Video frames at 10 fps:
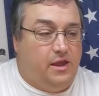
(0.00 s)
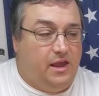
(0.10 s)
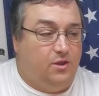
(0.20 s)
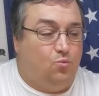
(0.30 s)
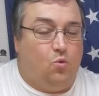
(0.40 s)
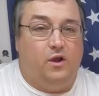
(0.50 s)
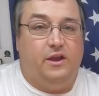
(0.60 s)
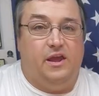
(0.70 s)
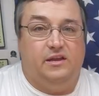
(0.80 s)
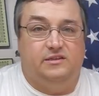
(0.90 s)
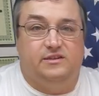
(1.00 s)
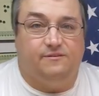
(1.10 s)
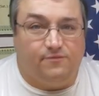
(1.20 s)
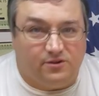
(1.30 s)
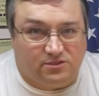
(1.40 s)
And what a
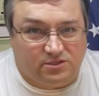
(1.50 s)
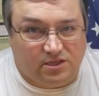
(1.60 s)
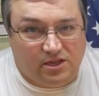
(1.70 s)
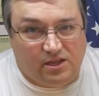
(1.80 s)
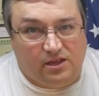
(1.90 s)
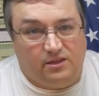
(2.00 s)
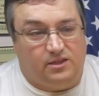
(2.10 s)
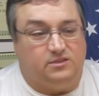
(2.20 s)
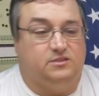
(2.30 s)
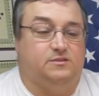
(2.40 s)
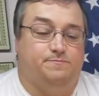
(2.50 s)
difference this